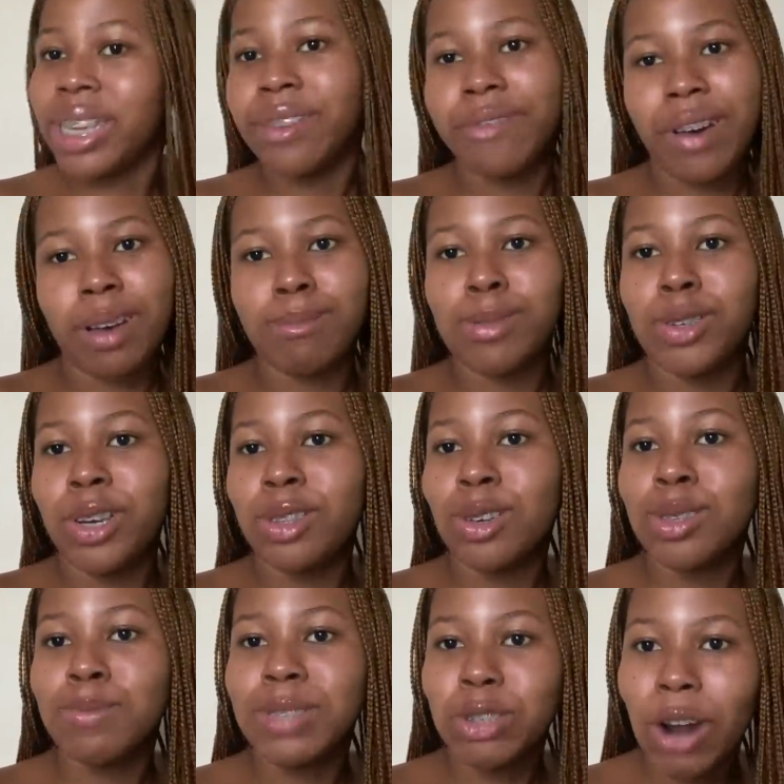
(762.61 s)
give up during
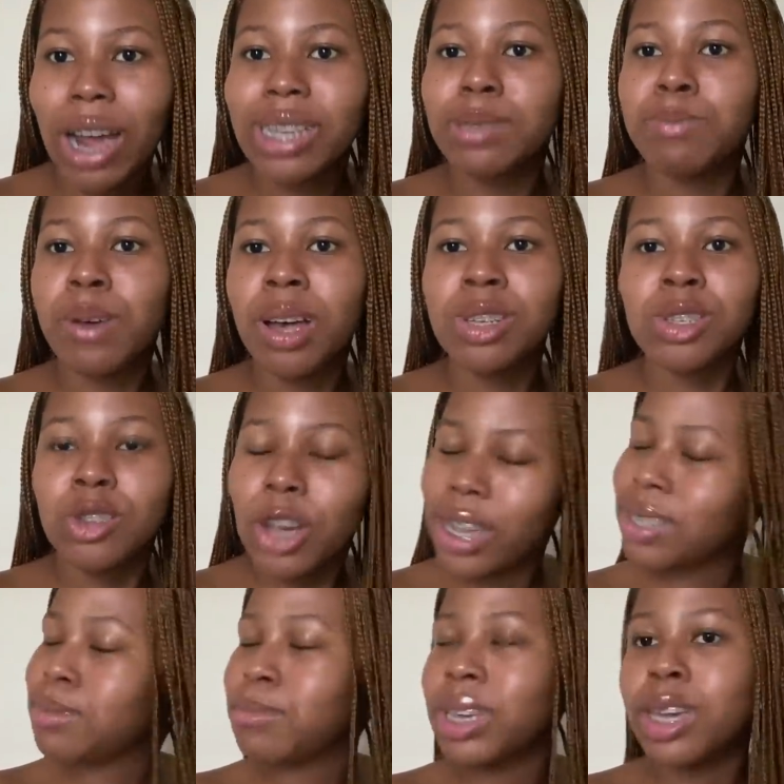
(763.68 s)
those dry spells.
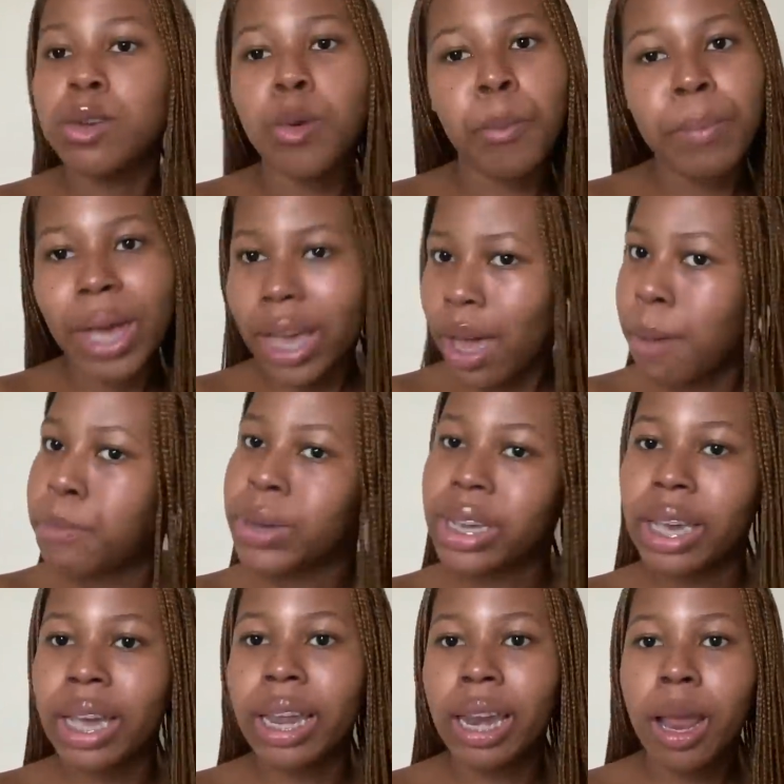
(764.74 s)
Trust me, it'll pick up
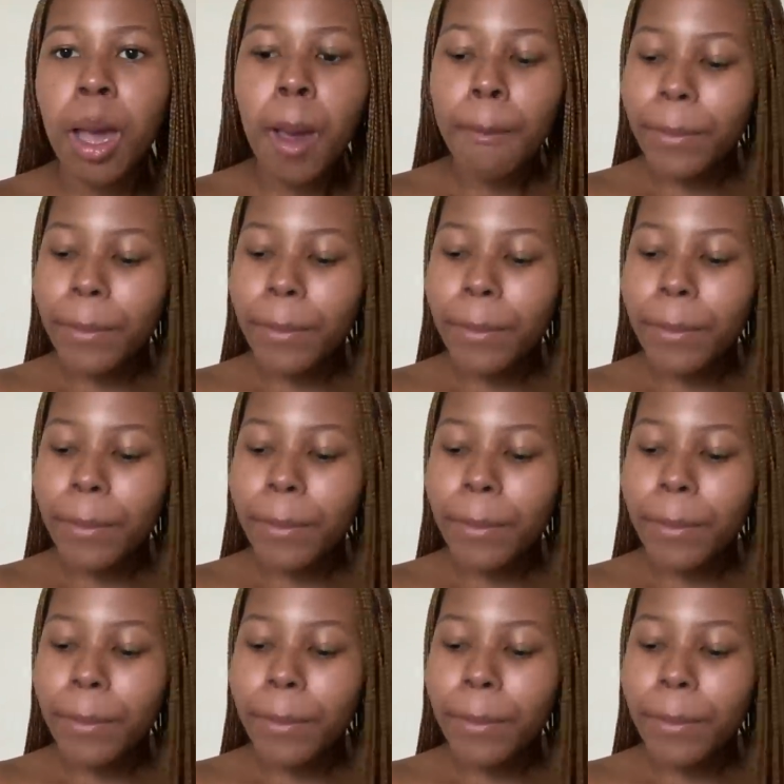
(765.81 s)
again.